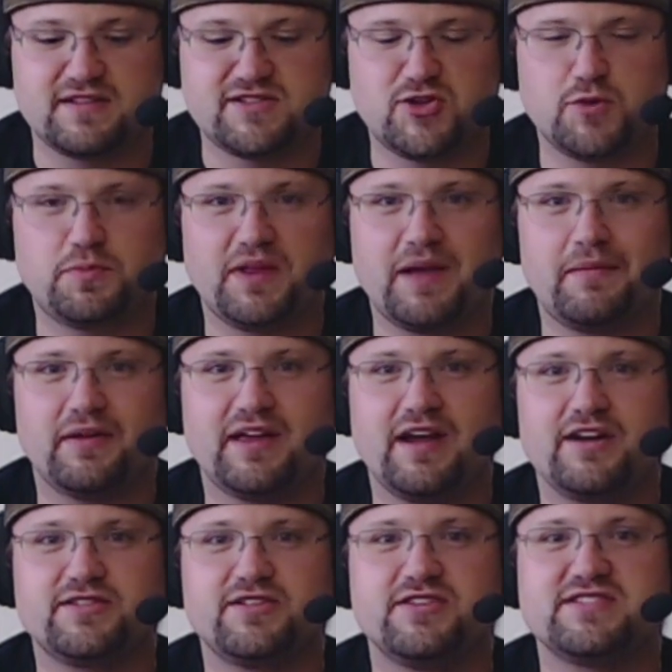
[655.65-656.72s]
2 playable
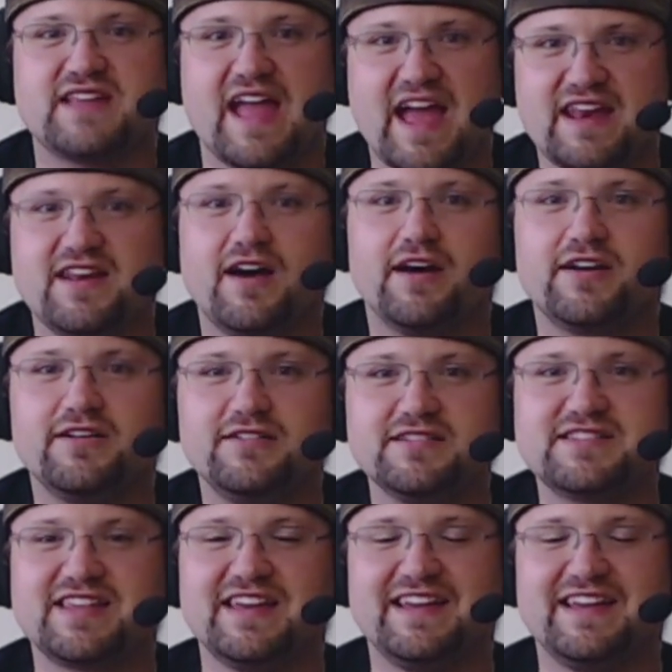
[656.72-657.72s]
characters and Knuckles.